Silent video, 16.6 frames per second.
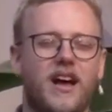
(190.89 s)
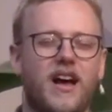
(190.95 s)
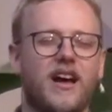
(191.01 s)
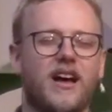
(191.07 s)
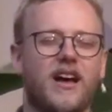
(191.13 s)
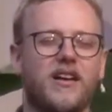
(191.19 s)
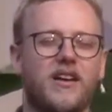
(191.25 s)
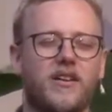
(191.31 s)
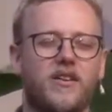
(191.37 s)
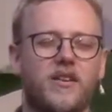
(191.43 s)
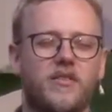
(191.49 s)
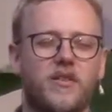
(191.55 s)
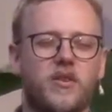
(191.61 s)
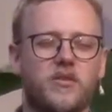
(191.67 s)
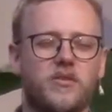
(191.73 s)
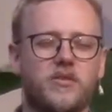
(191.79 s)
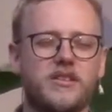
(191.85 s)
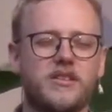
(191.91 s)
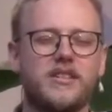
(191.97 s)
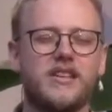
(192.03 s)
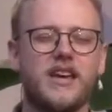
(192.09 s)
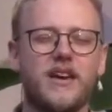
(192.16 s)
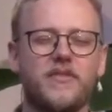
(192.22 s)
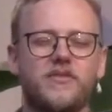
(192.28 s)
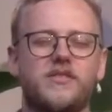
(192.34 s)
who these
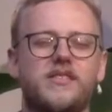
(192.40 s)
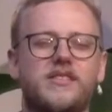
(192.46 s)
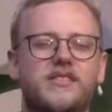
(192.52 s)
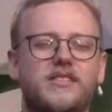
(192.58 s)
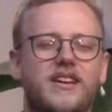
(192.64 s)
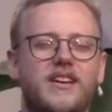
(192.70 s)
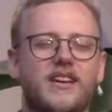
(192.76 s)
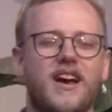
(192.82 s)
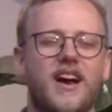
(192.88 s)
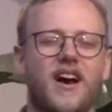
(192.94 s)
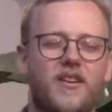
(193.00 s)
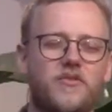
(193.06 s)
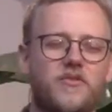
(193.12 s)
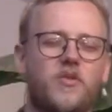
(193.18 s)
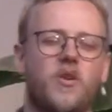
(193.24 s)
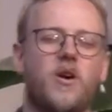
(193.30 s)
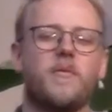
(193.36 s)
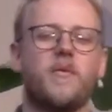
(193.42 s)
gifts are from.